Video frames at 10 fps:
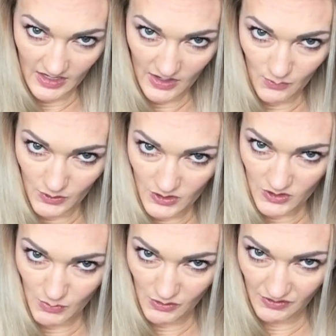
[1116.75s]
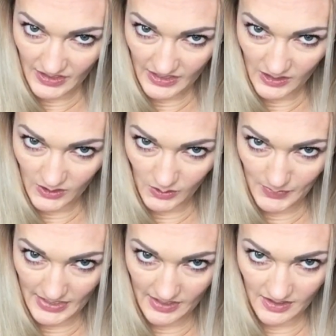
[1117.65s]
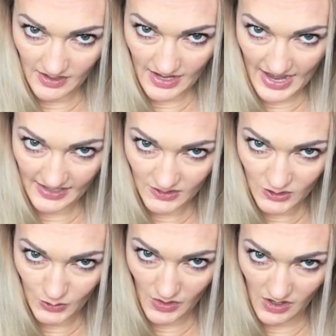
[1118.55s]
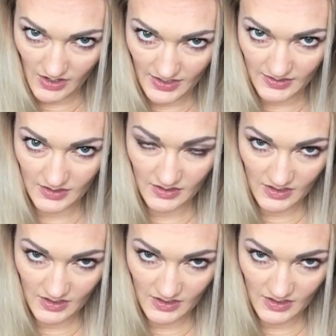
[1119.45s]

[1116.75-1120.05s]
and we're just moving it a little bit as to not